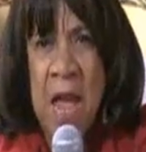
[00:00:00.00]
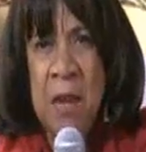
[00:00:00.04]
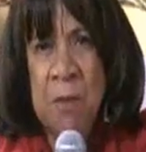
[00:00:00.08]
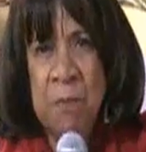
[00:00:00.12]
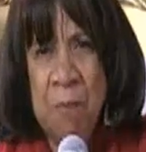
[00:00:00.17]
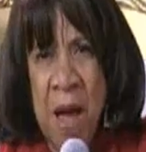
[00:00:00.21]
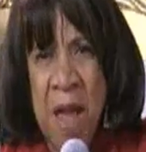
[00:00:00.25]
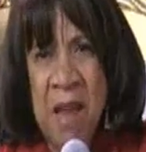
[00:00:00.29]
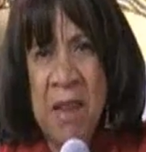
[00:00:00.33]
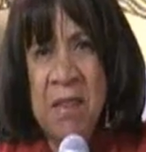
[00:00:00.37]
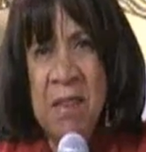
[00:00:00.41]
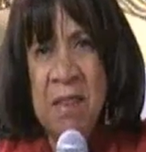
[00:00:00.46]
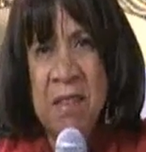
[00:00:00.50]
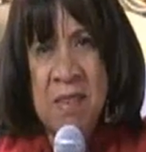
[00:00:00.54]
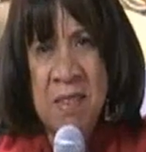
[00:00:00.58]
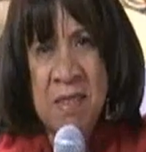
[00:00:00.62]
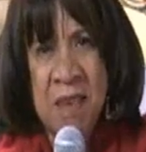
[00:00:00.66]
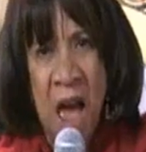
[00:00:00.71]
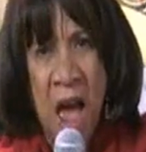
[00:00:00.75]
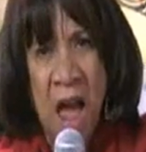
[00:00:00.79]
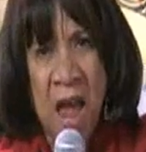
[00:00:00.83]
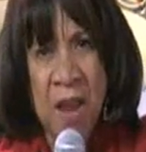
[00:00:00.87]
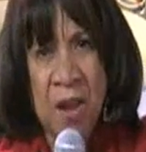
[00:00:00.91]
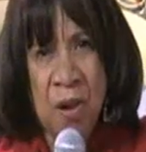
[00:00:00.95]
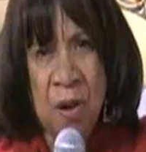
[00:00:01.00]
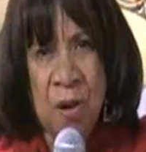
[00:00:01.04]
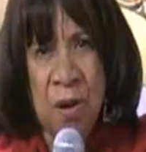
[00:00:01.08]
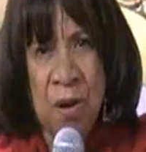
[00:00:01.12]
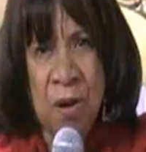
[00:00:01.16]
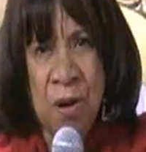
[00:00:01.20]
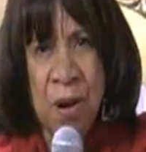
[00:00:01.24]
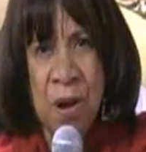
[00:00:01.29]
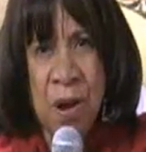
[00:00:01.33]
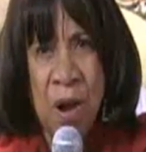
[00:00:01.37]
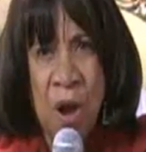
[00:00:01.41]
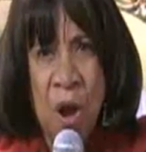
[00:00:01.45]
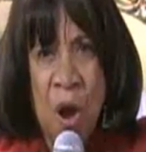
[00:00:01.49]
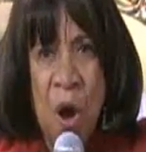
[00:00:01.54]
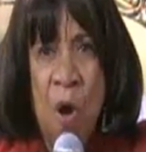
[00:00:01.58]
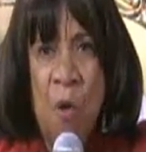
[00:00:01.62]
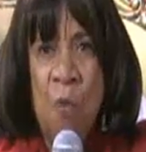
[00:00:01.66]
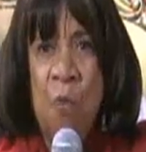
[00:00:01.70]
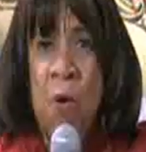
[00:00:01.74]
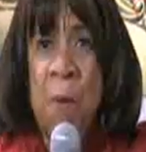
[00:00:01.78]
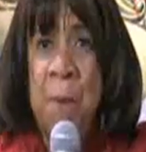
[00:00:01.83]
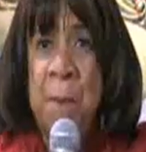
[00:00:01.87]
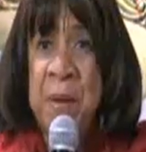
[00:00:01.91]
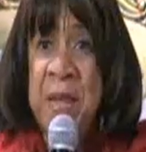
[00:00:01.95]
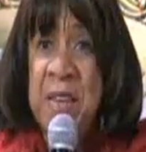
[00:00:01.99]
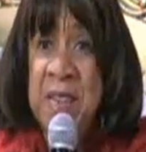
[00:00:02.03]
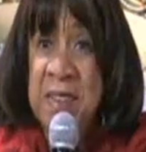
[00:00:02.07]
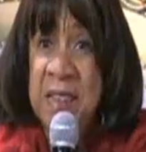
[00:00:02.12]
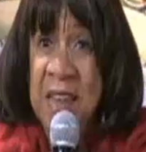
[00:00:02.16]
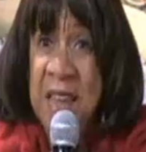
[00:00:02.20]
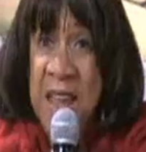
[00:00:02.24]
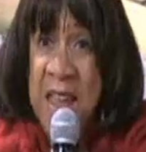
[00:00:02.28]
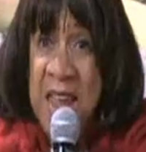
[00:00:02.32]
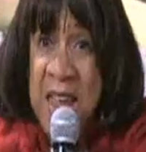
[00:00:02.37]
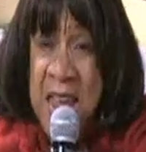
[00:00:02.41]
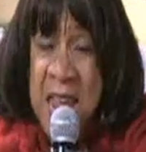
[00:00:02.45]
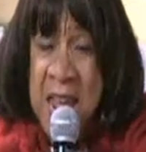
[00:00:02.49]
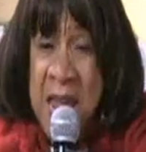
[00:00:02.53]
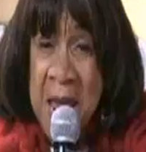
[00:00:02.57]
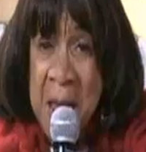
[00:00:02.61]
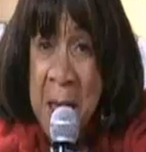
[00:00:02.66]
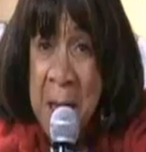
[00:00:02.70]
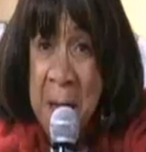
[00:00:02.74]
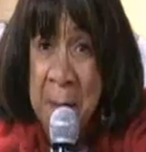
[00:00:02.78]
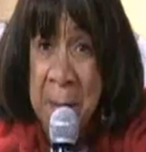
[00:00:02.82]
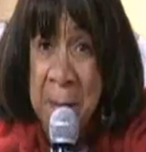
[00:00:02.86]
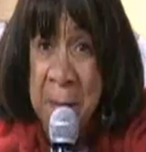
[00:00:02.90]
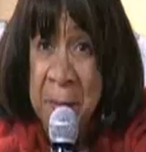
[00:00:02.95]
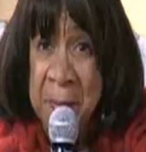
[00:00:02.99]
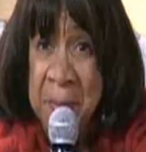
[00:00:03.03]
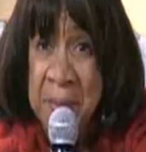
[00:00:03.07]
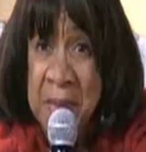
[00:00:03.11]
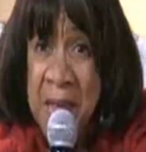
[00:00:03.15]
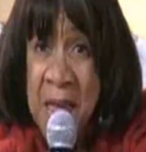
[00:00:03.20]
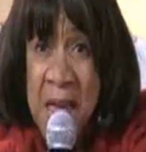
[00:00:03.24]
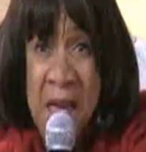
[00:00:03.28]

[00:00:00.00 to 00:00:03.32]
And my desire would be to him,